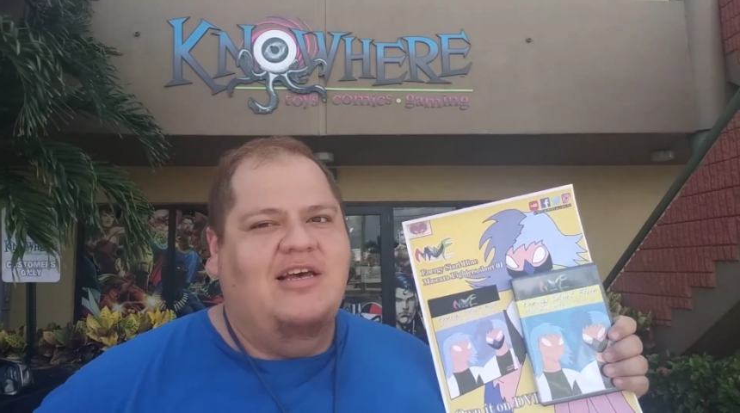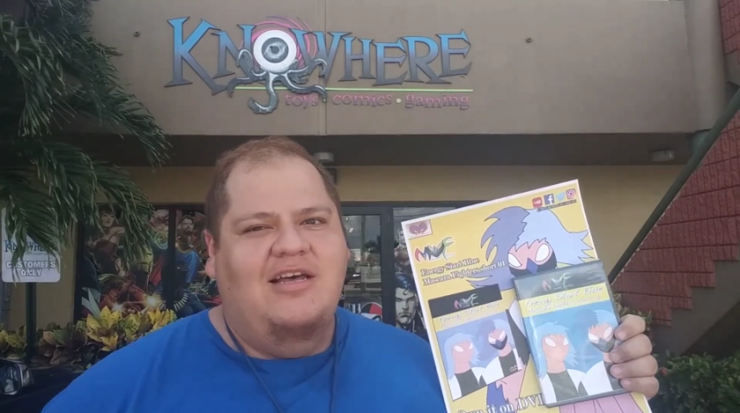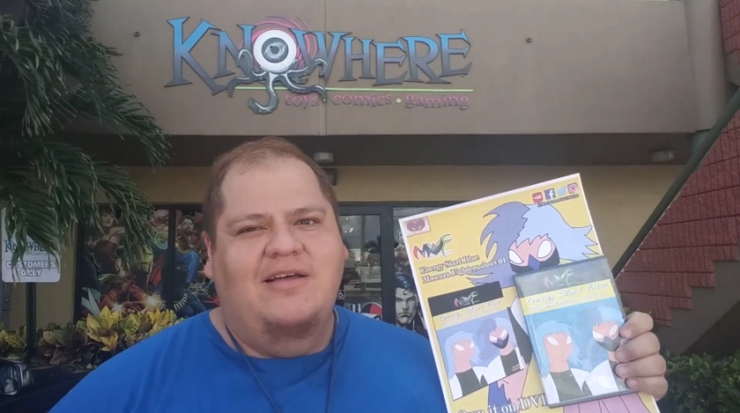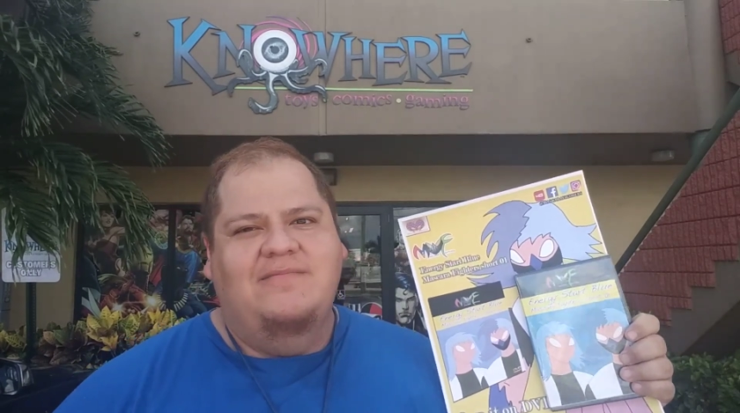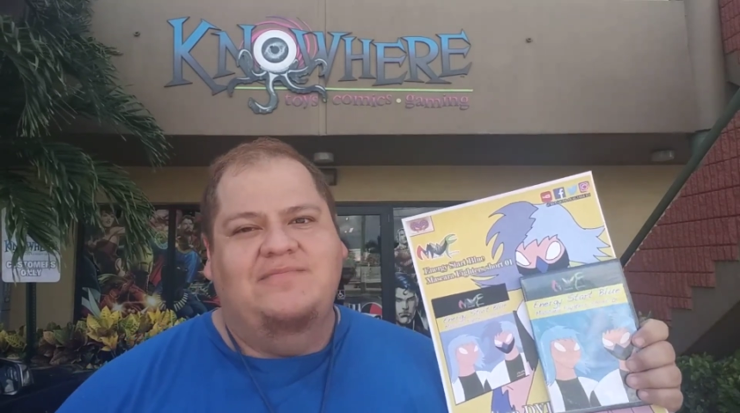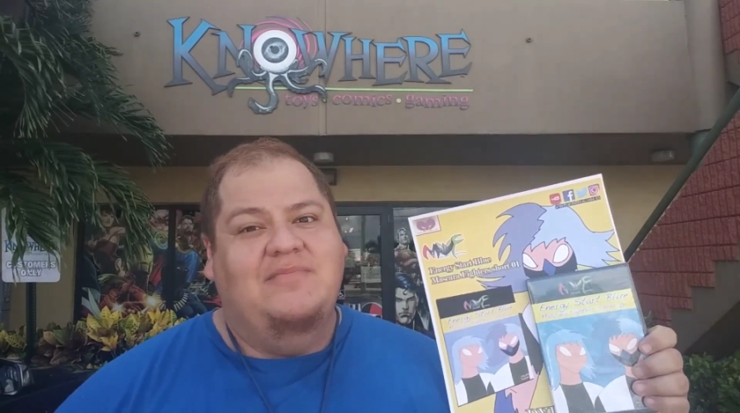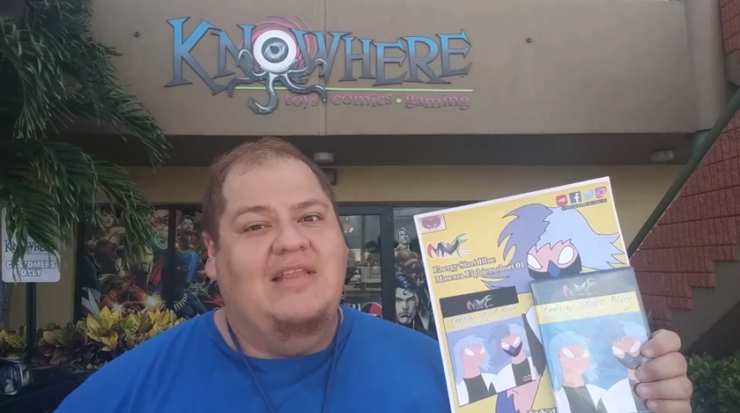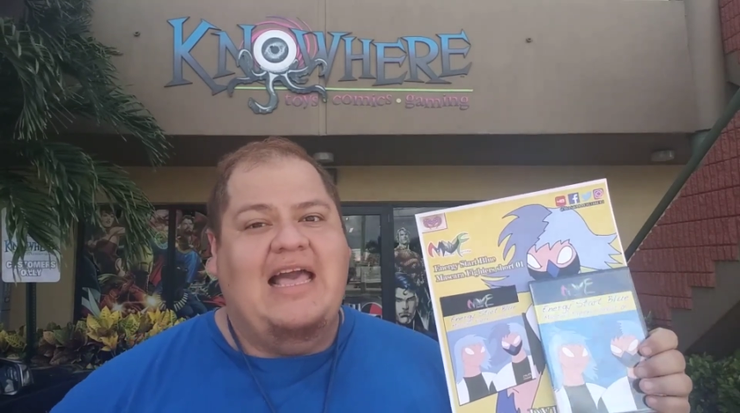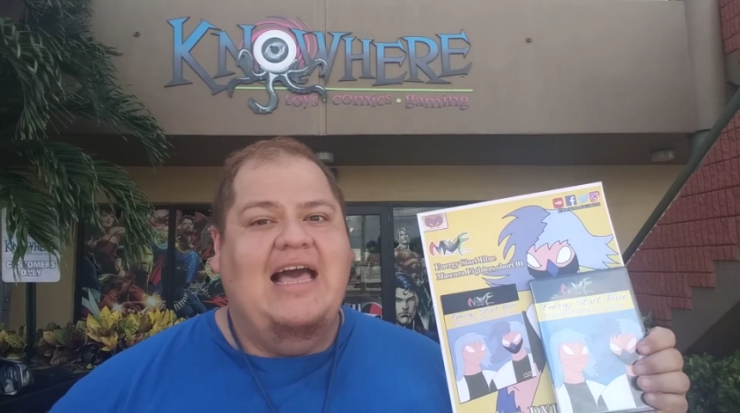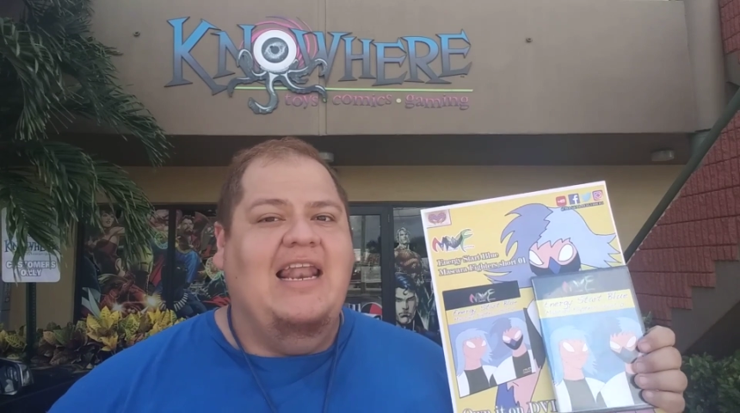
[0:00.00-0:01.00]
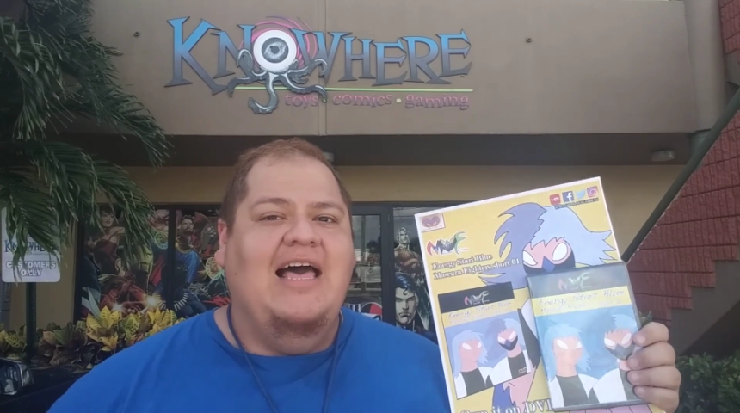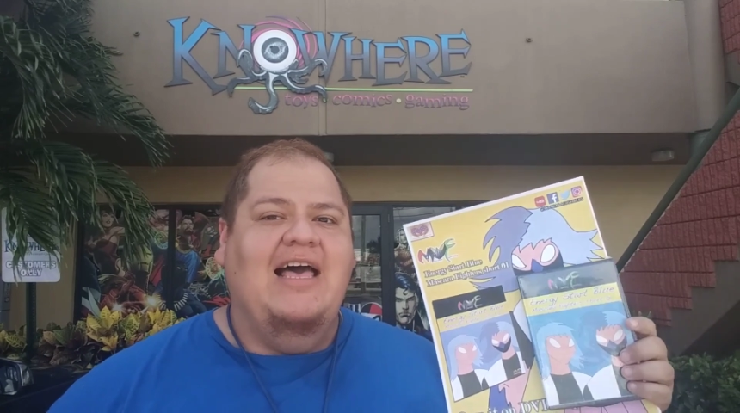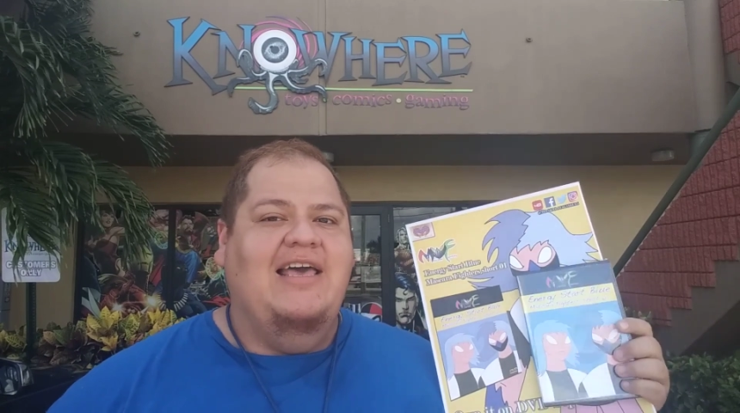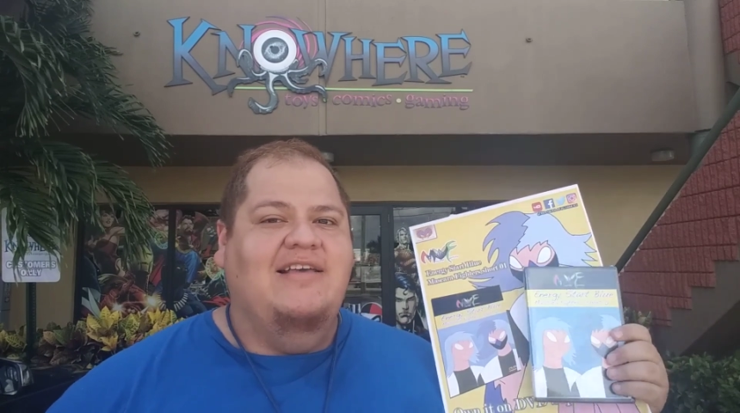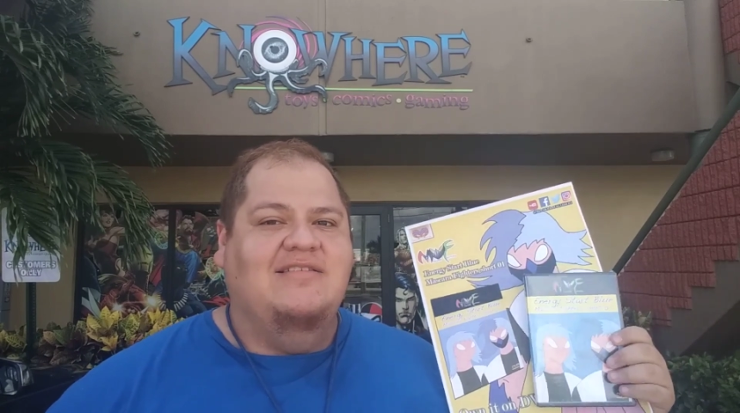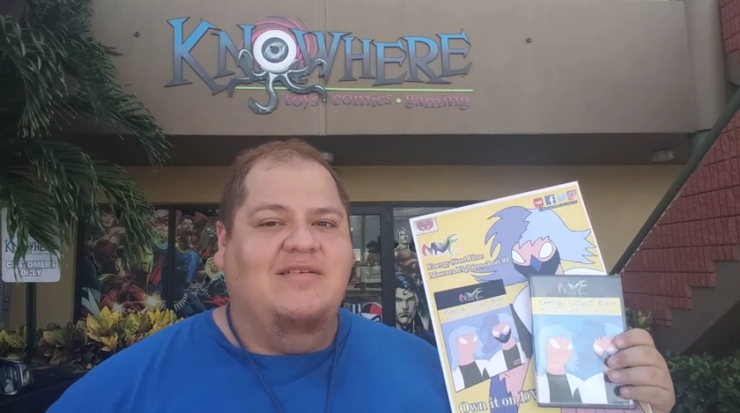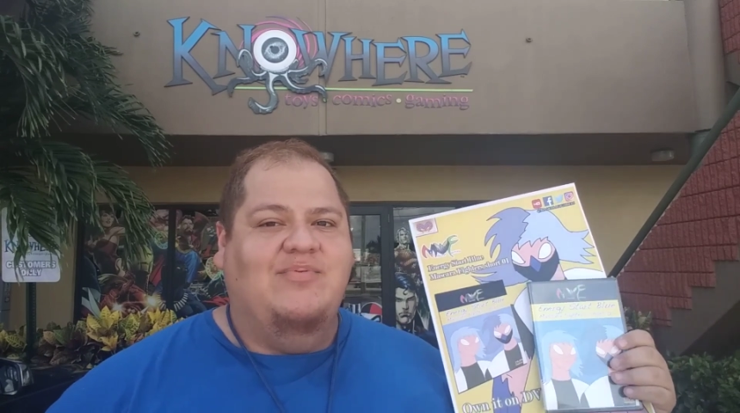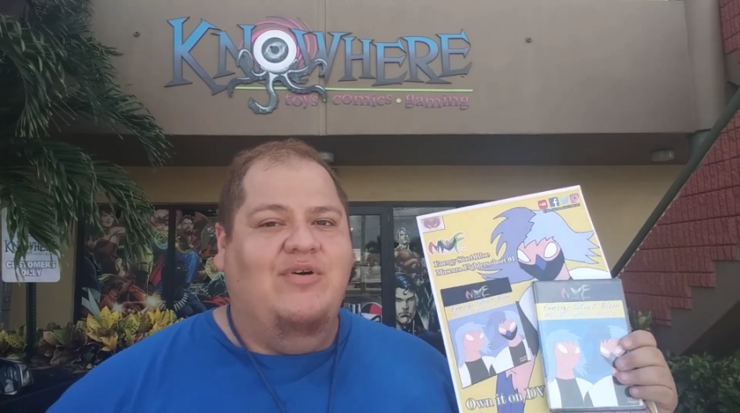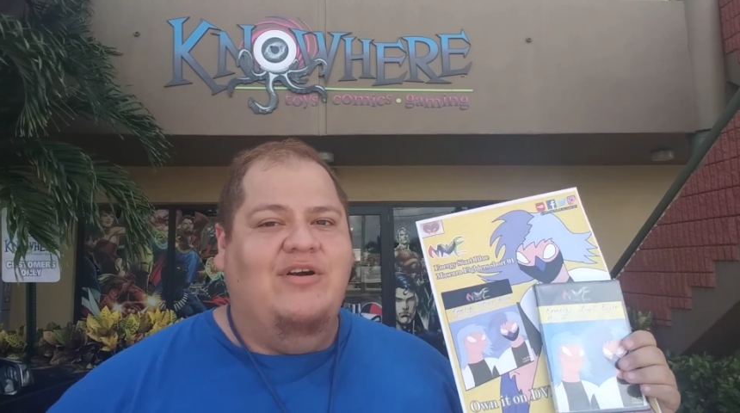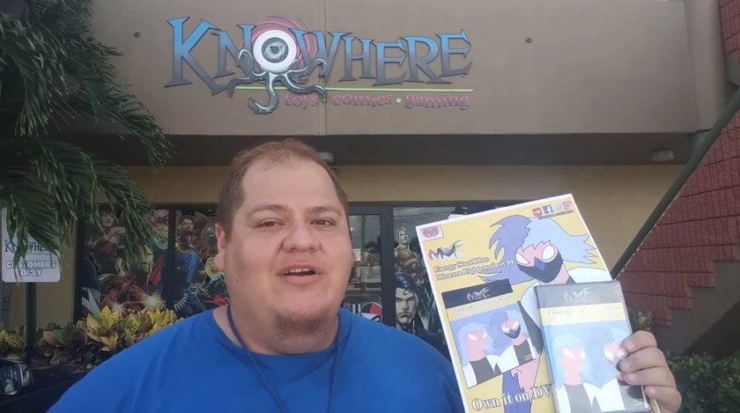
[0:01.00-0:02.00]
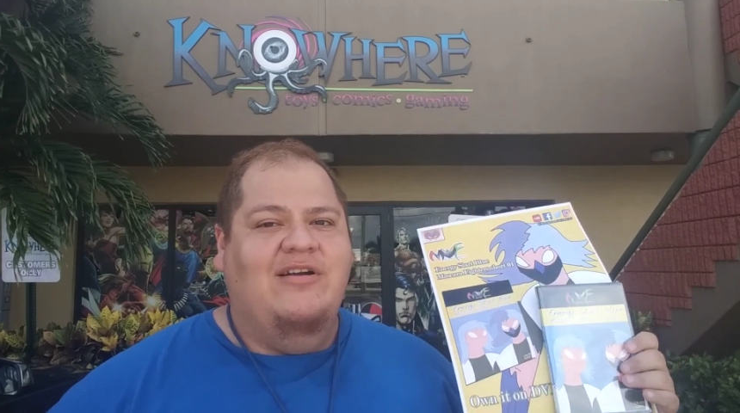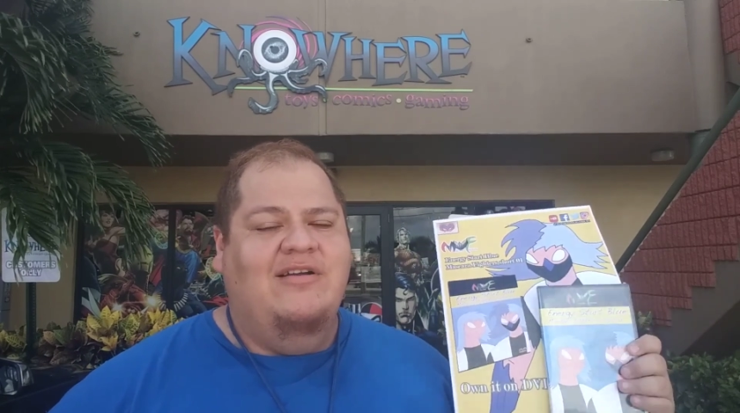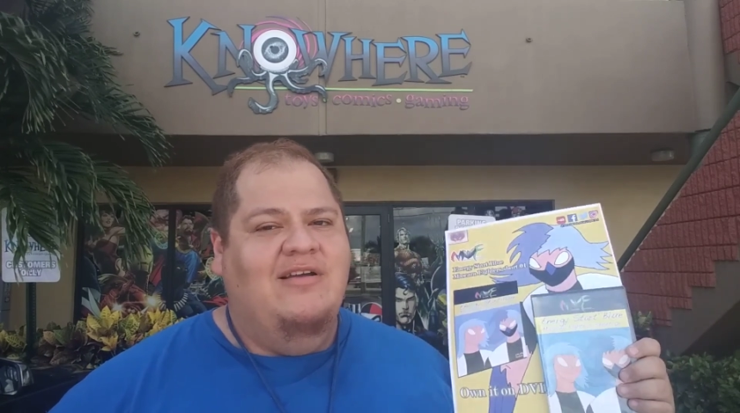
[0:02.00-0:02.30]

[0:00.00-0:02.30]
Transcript: ally, supporter,